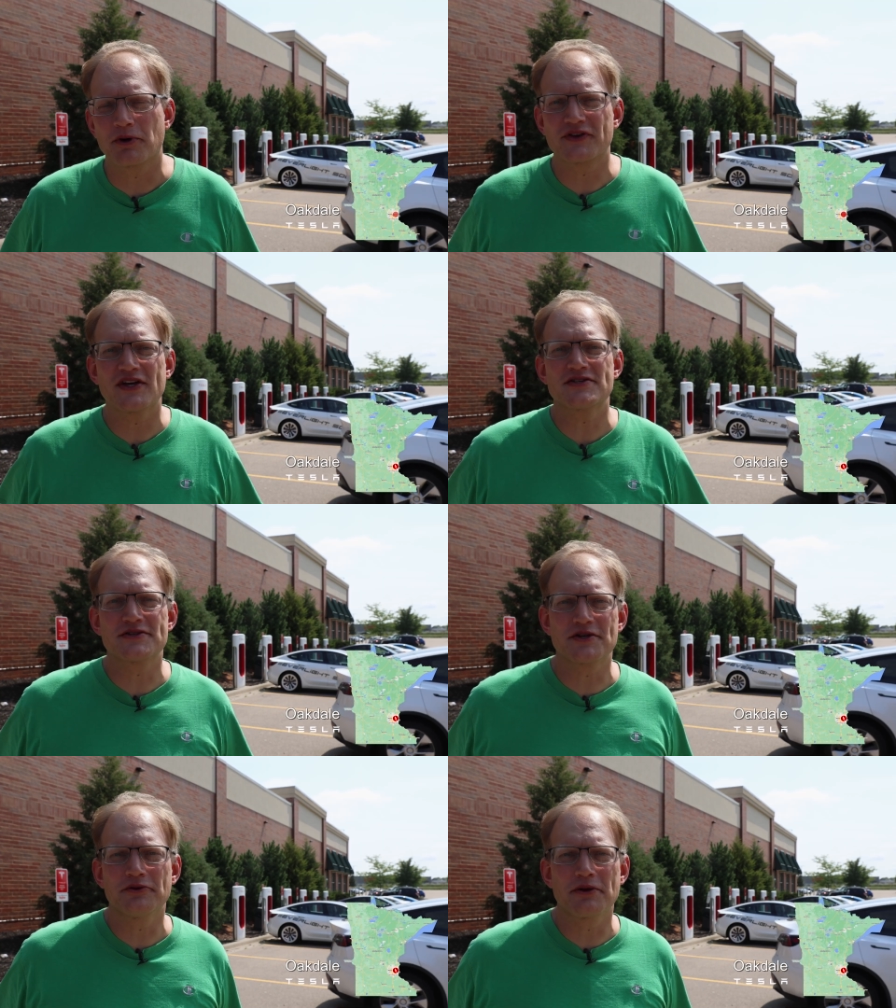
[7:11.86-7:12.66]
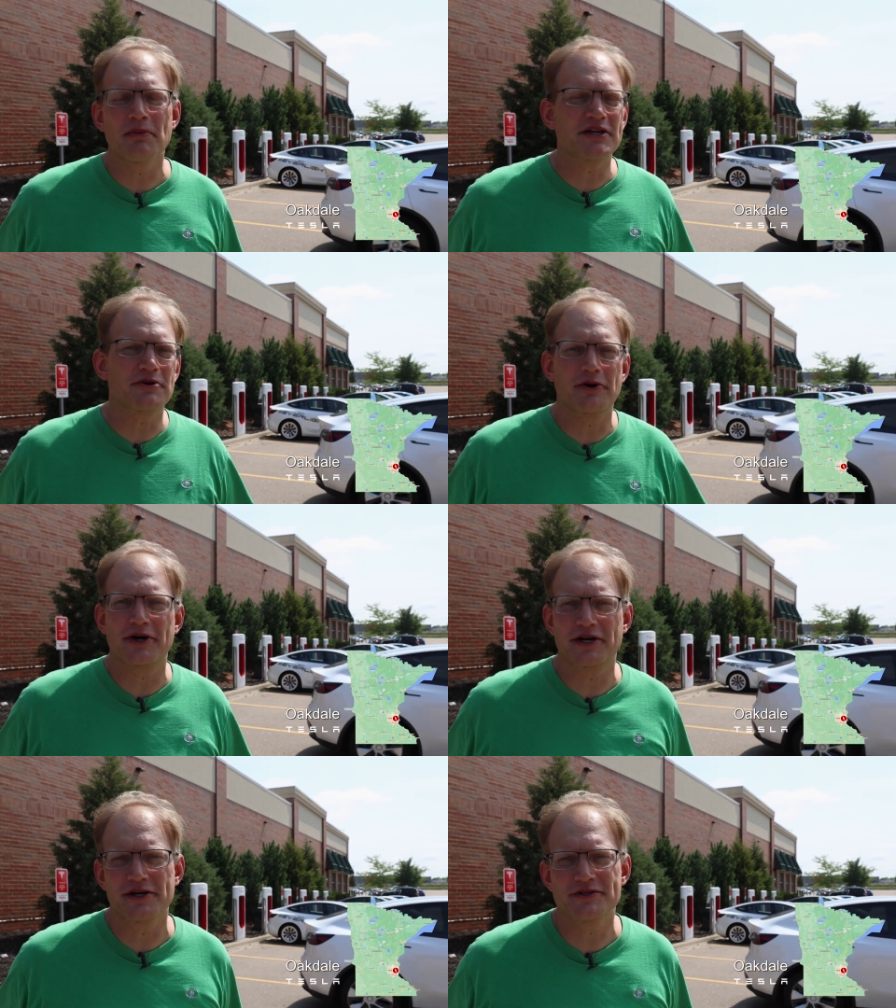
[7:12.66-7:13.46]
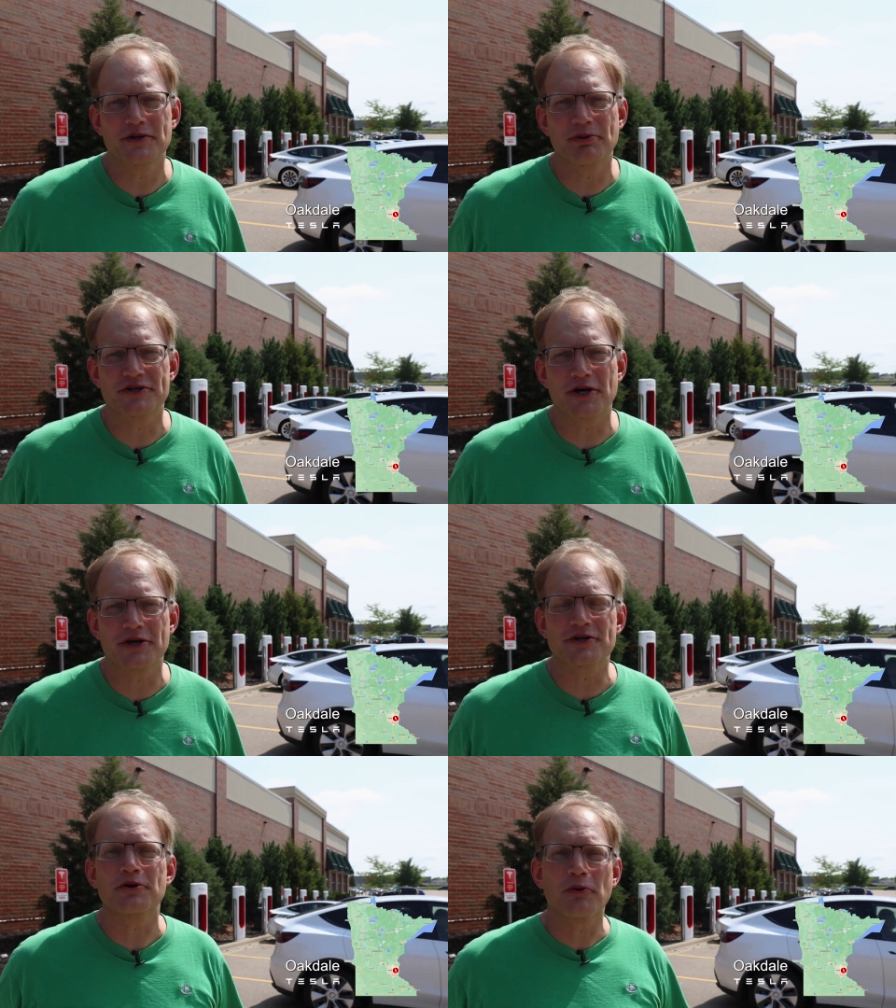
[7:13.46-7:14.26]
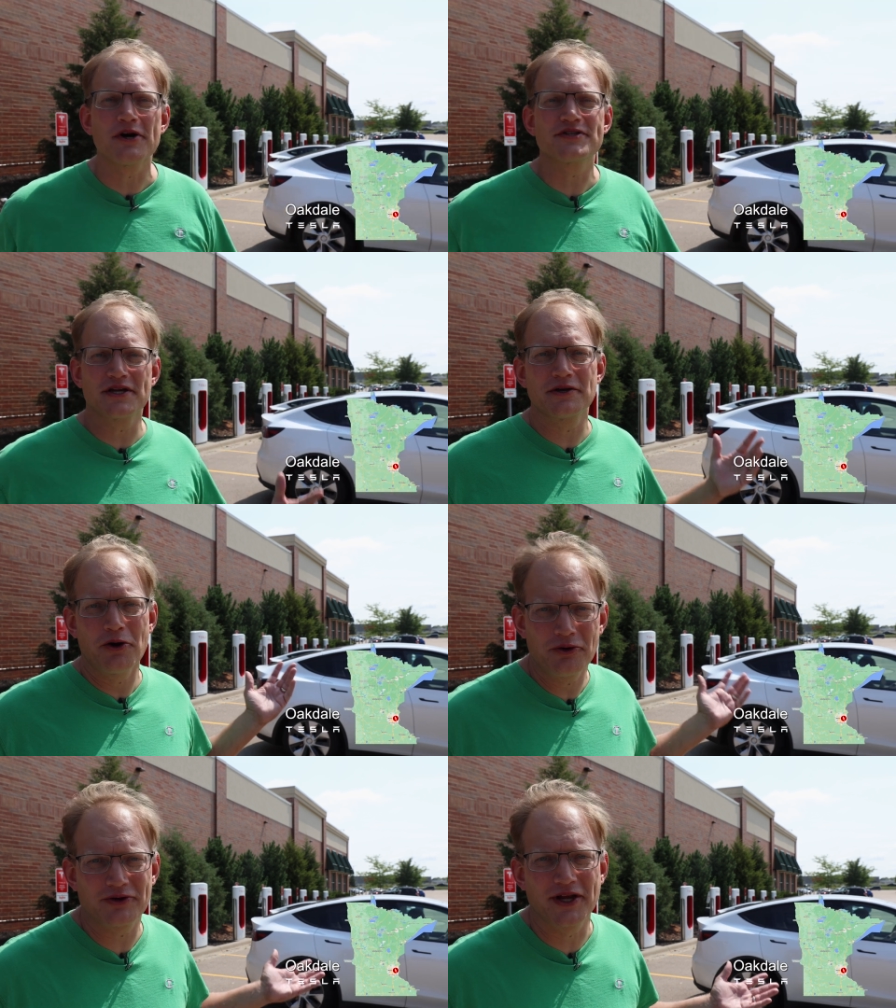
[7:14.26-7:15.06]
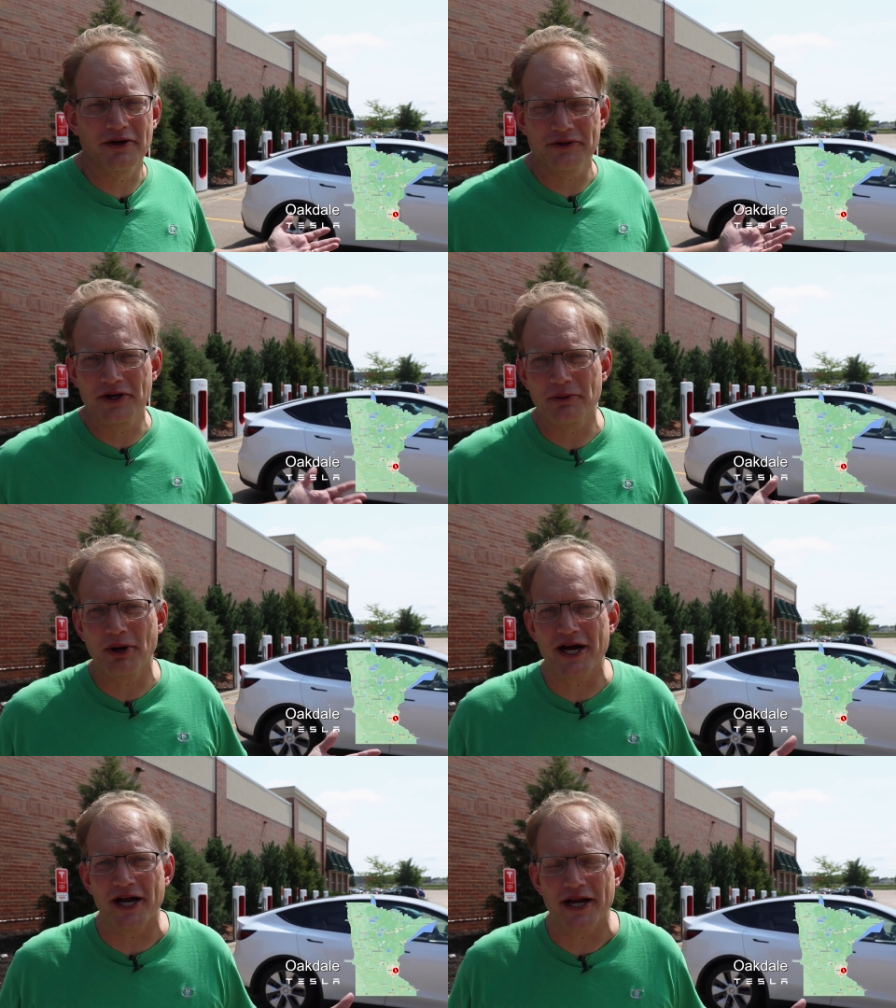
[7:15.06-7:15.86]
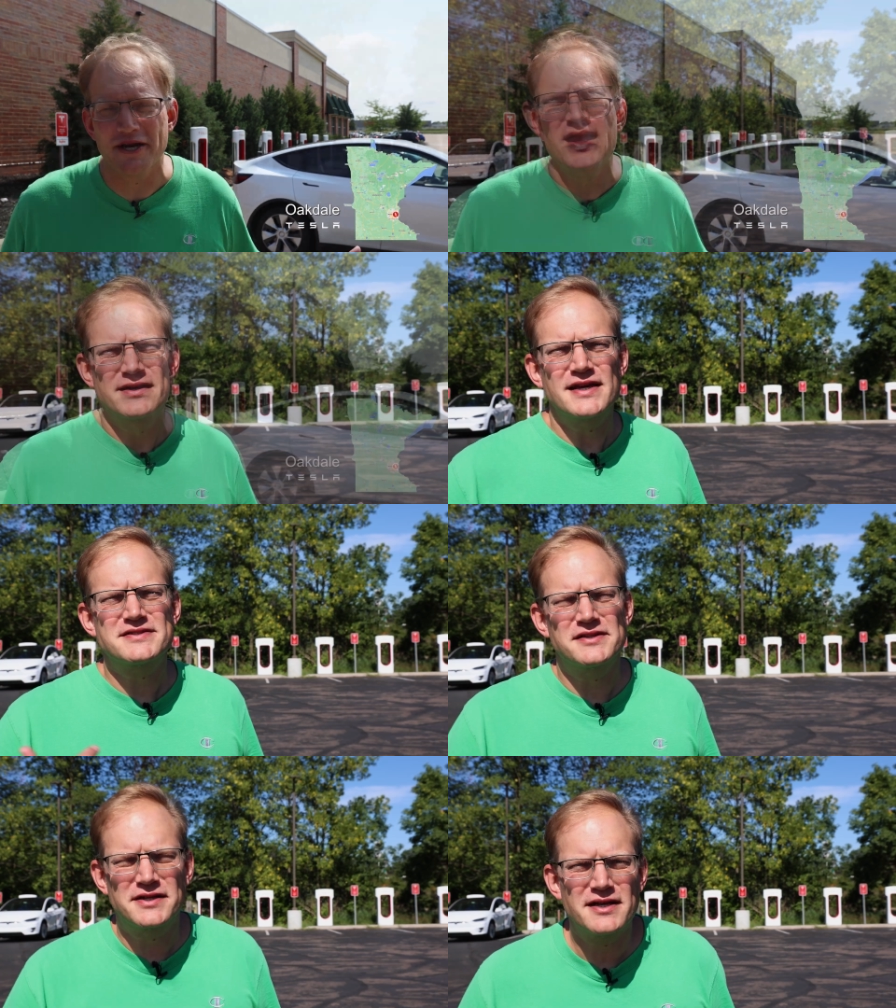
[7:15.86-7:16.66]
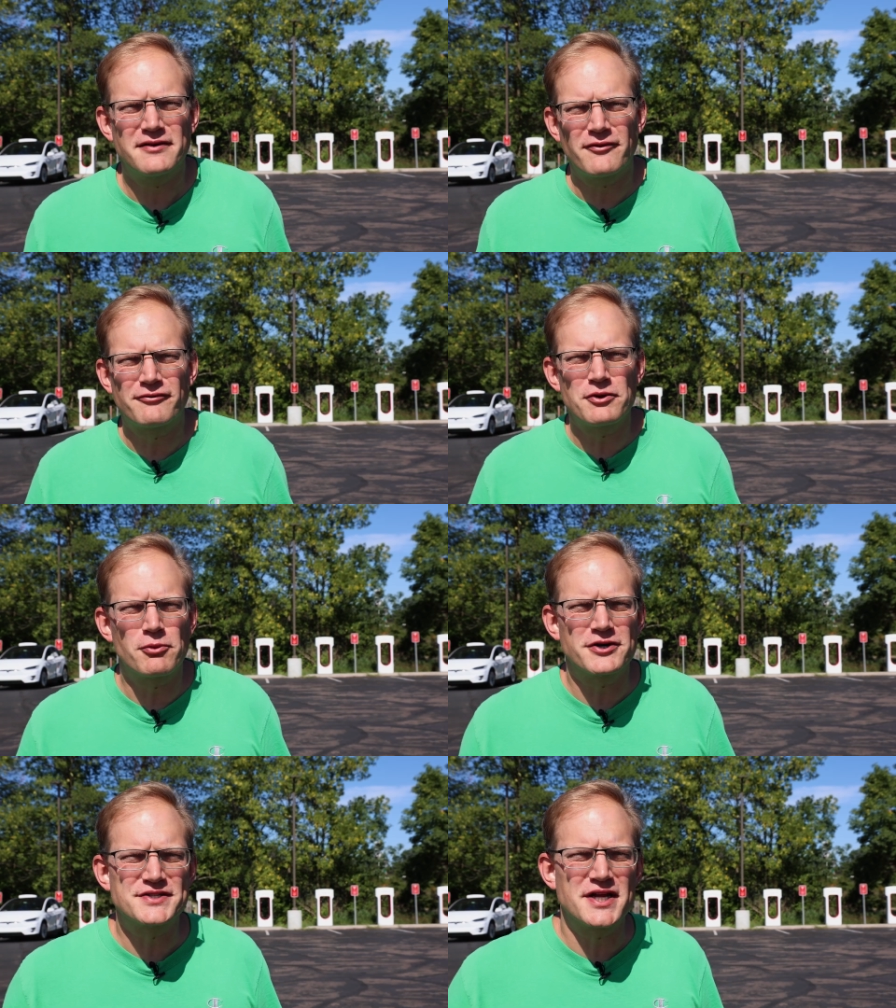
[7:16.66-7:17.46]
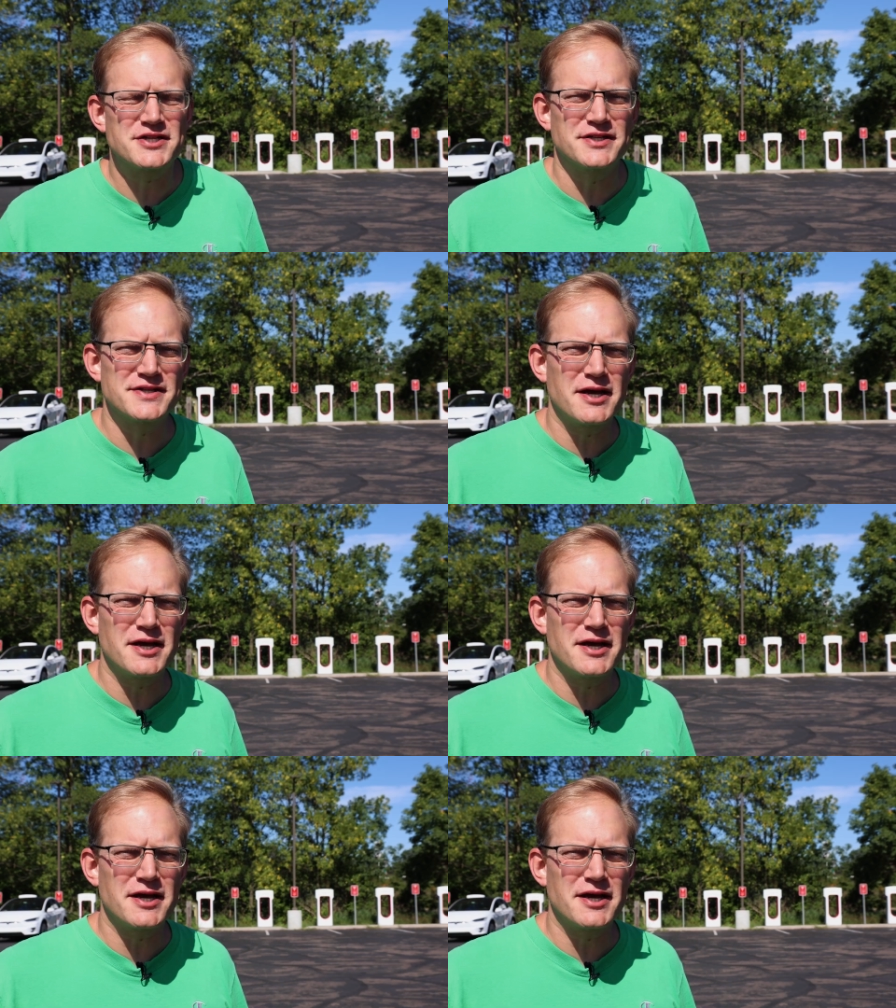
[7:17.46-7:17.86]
where Tesla's only metro area supercharger was in Oakdale nearby. Tesla did have a few more stations